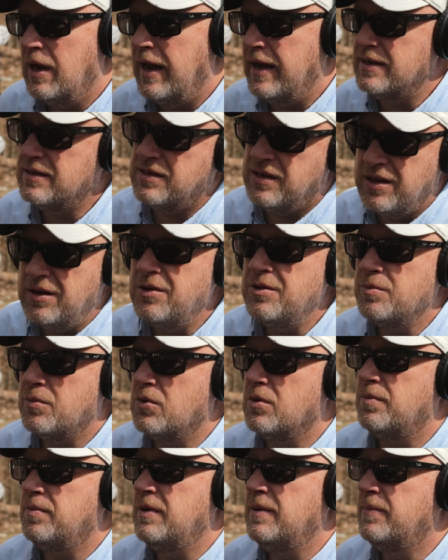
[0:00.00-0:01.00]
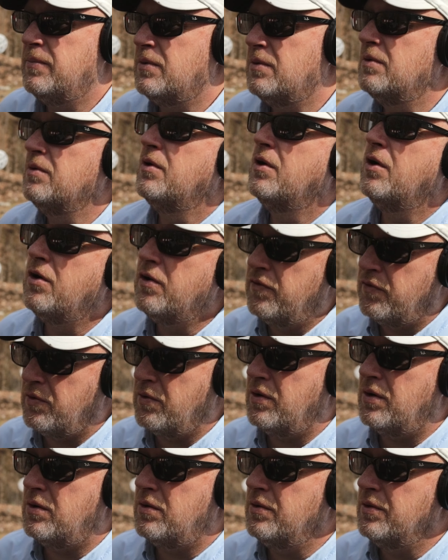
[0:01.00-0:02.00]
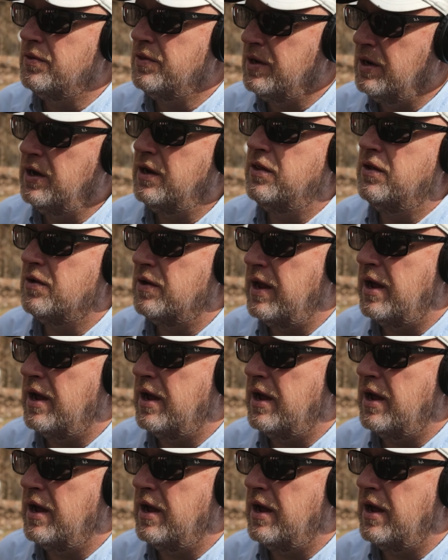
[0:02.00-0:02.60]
has killed more people overall than the other